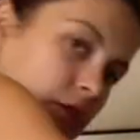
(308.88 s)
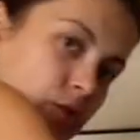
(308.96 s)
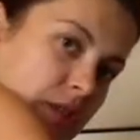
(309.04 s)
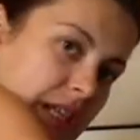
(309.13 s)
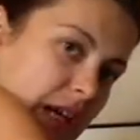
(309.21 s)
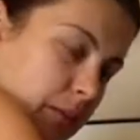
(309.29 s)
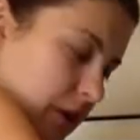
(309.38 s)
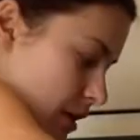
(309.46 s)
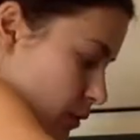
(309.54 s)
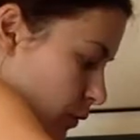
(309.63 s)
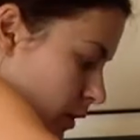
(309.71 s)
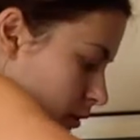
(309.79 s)
use lemon
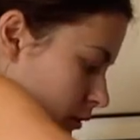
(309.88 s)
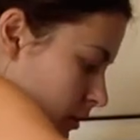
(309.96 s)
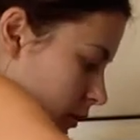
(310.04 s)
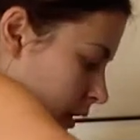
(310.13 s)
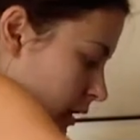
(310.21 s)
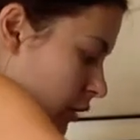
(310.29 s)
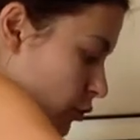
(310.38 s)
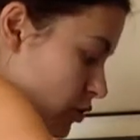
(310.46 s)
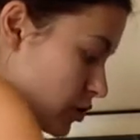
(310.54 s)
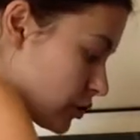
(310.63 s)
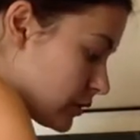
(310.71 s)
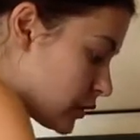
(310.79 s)
as well, and I
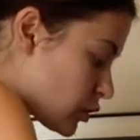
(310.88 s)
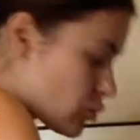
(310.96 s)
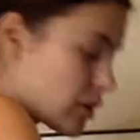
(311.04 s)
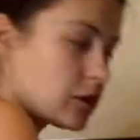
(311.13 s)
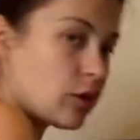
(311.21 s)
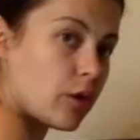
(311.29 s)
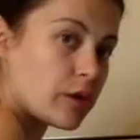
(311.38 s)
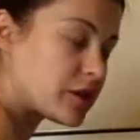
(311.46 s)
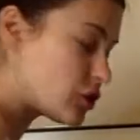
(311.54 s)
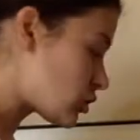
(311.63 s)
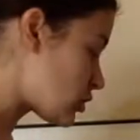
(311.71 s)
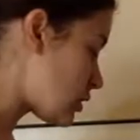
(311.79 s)
also even tried orange,